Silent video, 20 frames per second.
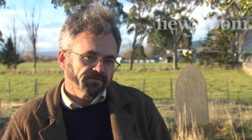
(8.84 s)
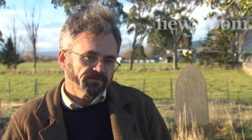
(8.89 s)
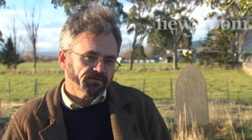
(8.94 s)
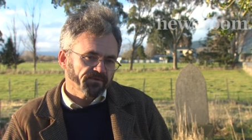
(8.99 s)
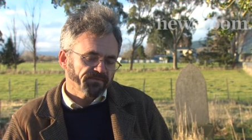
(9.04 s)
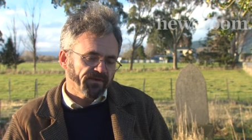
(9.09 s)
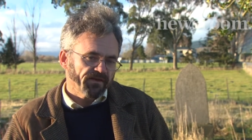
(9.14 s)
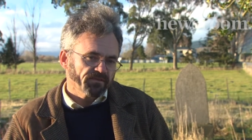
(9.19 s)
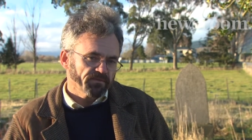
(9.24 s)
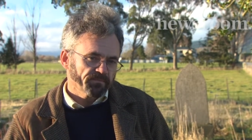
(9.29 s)

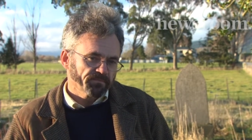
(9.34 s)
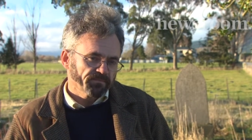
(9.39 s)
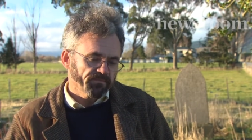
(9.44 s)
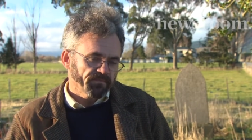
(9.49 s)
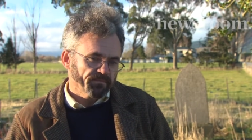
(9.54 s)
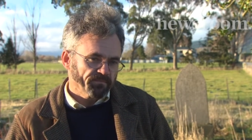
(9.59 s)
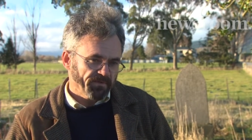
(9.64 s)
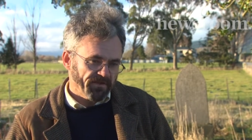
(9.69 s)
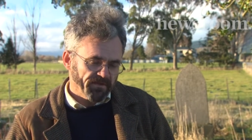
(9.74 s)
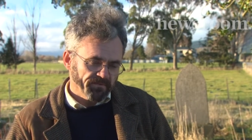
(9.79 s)
so we found the,
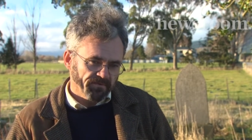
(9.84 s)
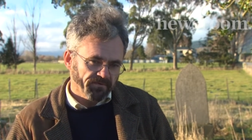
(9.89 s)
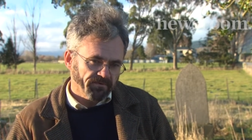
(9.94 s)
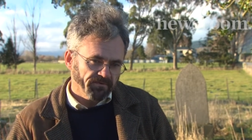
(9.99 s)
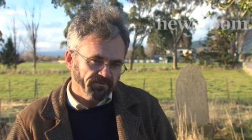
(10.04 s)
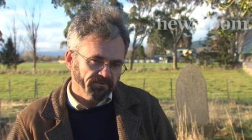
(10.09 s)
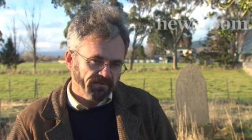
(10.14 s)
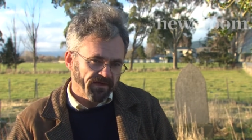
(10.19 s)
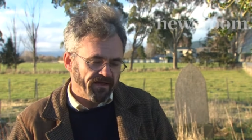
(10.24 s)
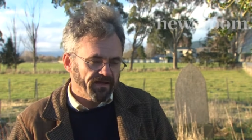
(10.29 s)
the,
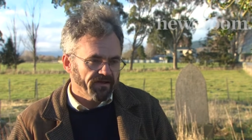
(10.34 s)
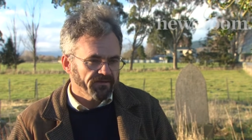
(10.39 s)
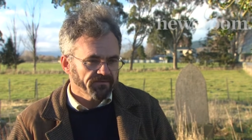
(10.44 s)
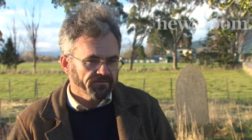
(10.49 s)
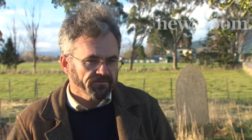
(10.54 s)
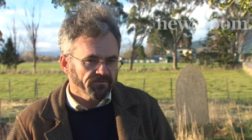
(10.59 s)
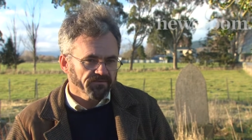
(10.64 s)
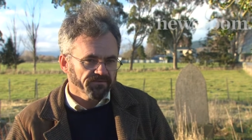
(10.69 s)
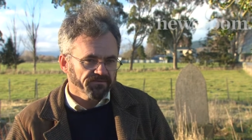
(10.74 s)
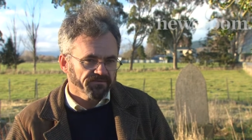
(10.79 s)
people,
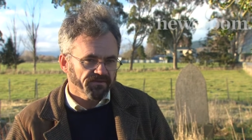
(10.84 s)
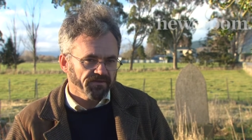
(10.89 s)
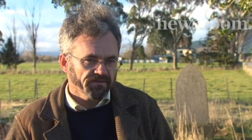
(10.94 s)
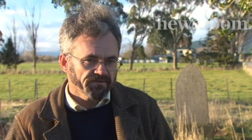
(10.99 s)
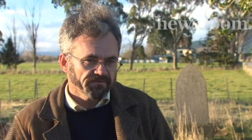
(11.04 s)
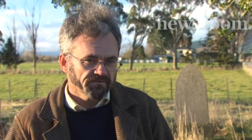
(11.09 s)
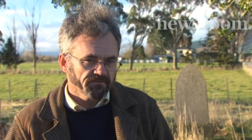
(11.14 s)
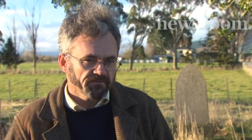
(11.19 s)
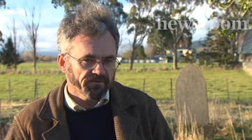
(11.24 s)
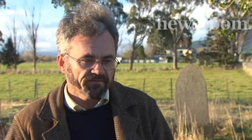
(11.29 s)
and
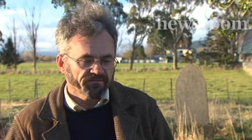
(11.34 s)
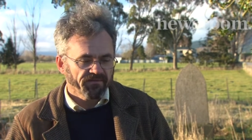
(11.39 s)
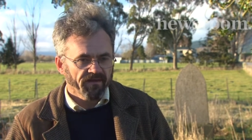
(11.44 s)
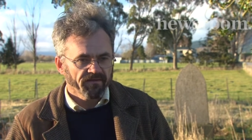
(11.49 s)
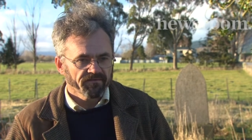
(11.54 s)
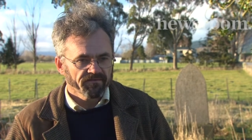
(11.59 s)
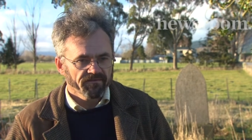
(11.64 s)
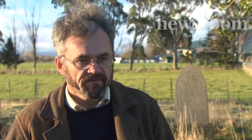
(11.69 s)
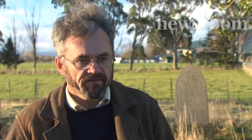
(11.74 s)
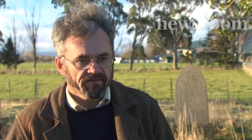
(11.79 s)
also we
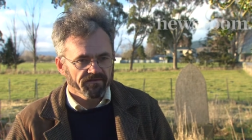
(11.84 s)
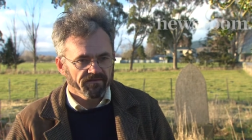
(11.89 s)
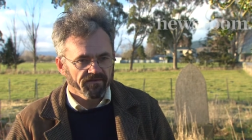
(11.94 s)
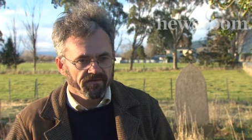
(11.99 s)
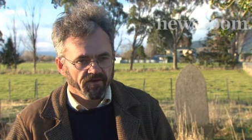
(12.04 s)
found the,